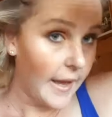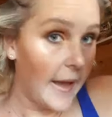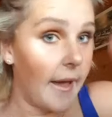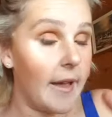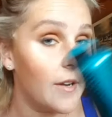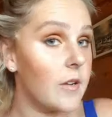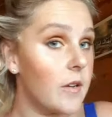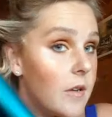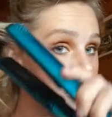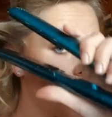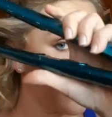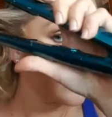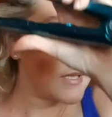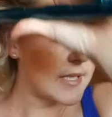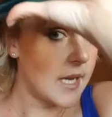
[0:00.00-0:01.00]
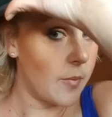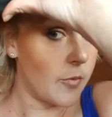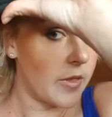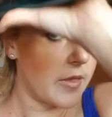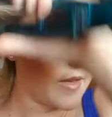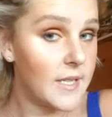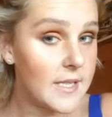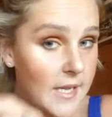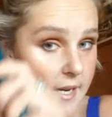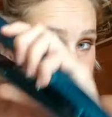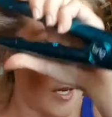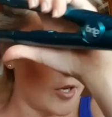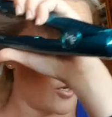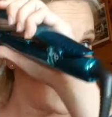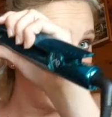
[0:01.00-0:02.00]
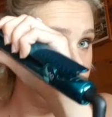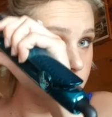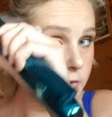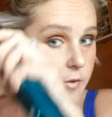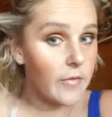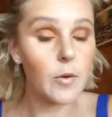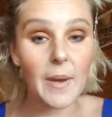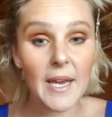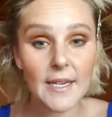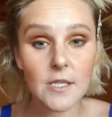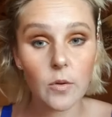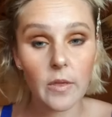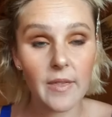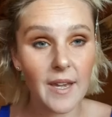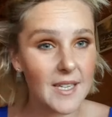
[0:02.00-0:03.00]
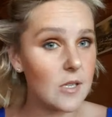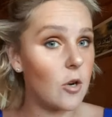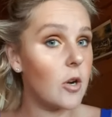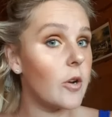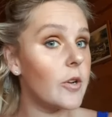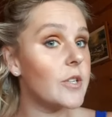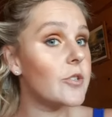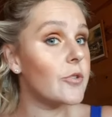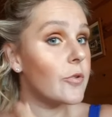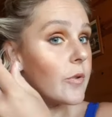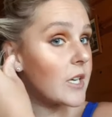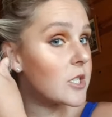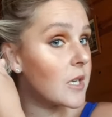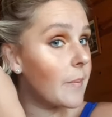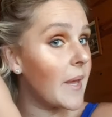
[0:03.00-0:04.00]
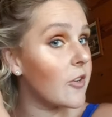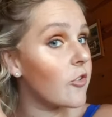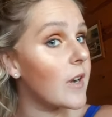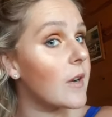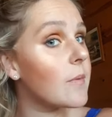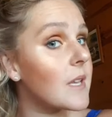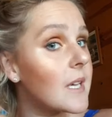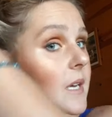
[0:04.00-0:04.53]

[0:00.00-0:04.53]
And same with inside here. If you make it too thick, it's not going to actually penetrate with the